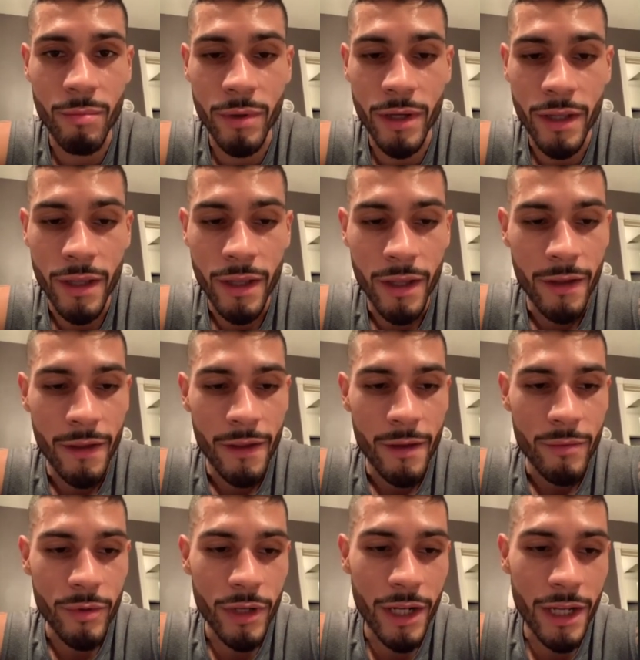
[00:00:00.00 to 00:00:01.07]
But
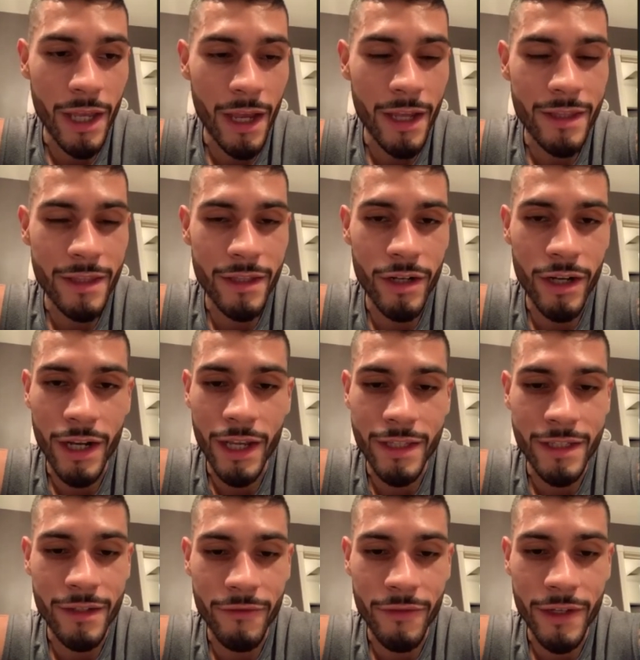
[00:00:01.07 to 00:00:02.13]
we look at, you look at
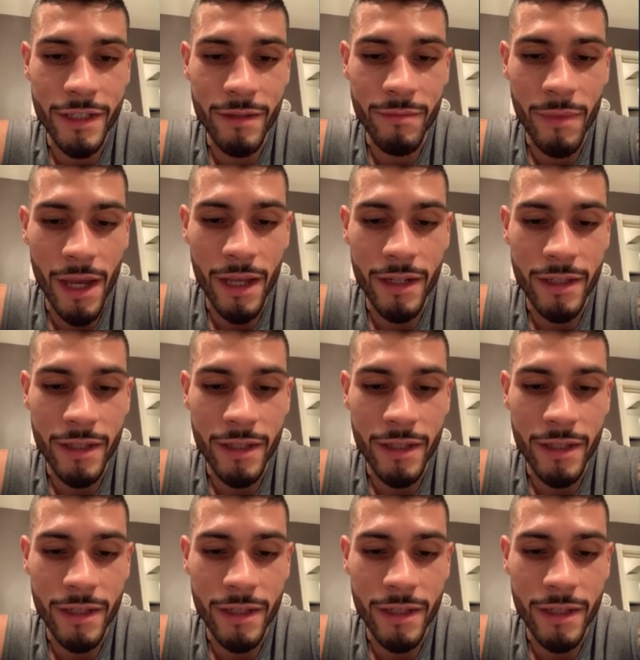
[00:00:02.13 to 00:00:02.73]
the division, man,